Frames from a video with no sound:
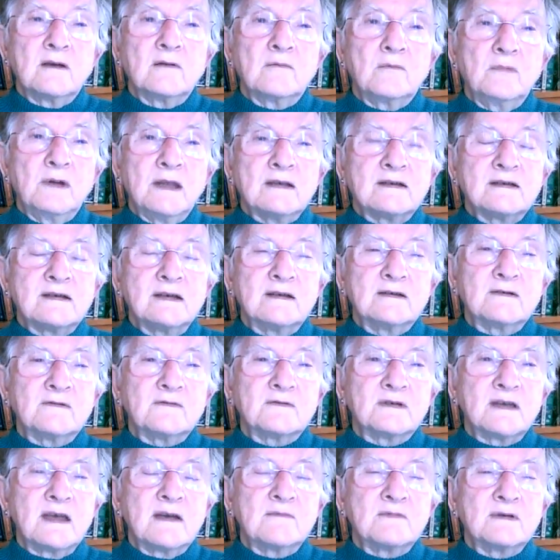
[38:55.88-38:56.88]
blessings
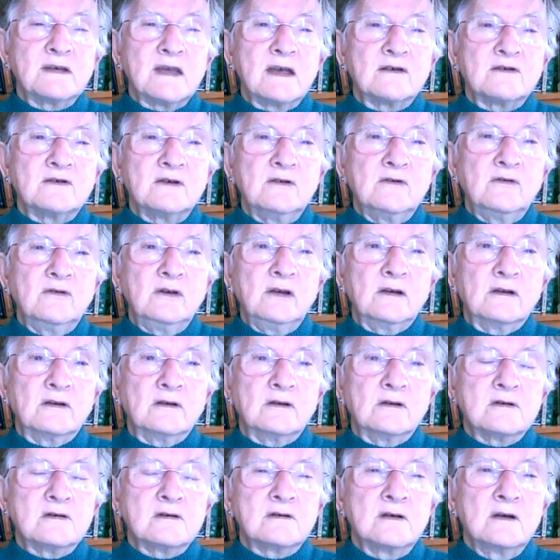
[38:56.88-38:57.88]
of same-sex
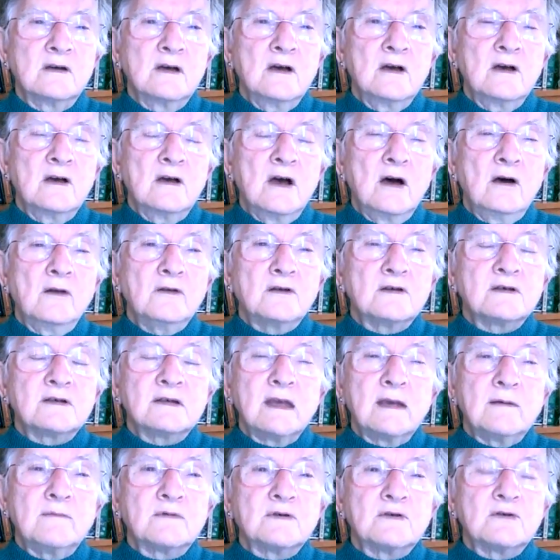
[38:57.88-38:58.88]
unions on the
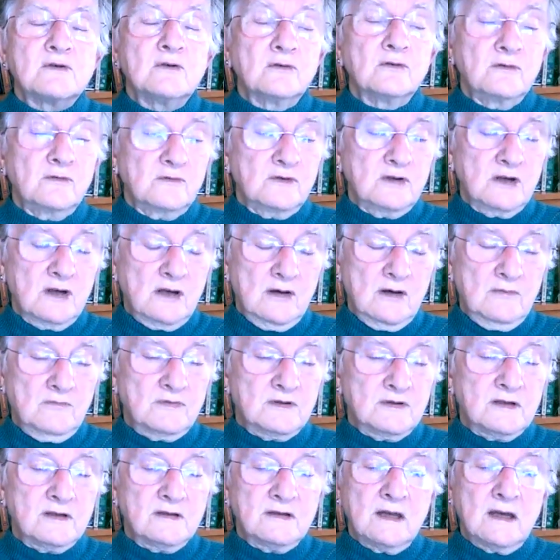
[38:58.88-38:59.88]
same sort of
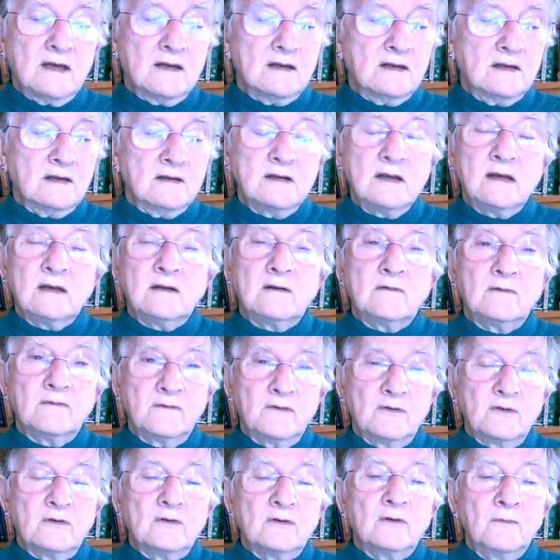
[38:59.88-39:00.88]
terms that I did
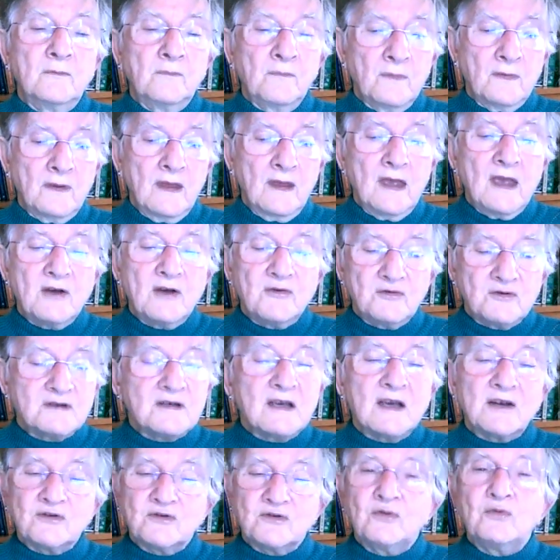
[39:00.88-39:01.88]
for
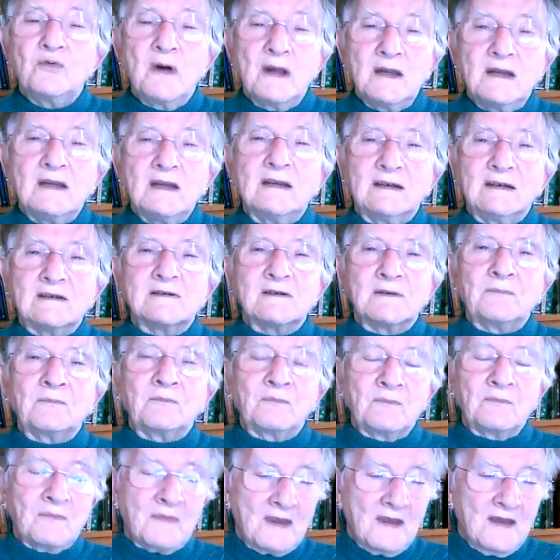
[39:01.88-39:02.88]
heterosexual weddings.
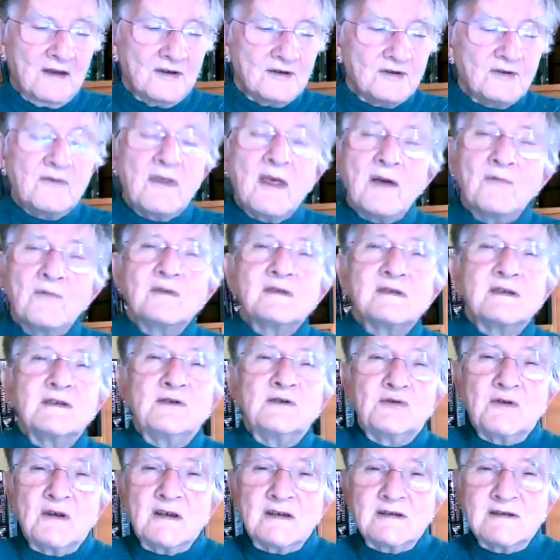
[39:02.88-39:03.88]
So that was
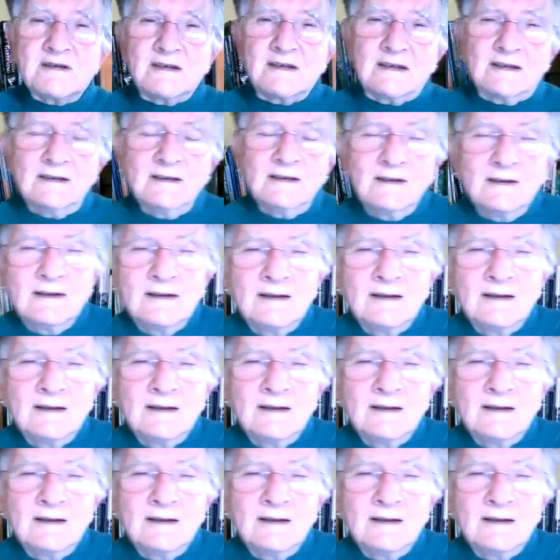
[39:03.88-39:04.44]
interesting.